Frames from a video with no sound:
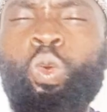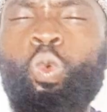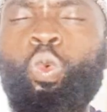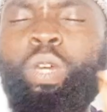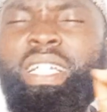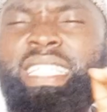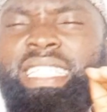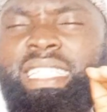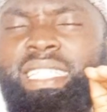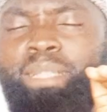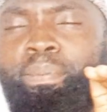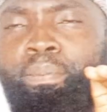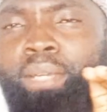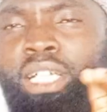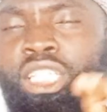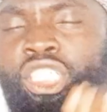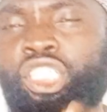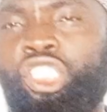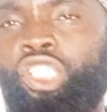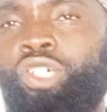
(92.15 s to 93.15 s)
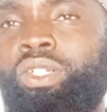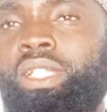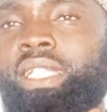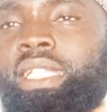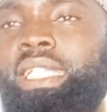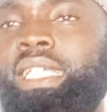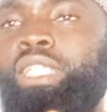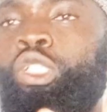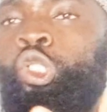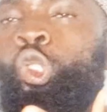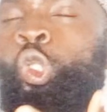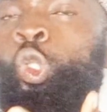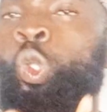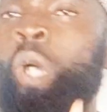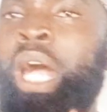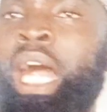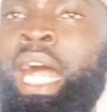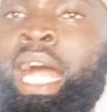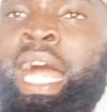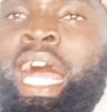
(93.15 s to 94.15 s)
which mentions the
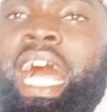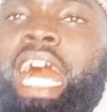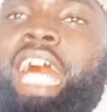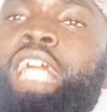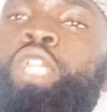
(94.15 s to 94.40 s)
doer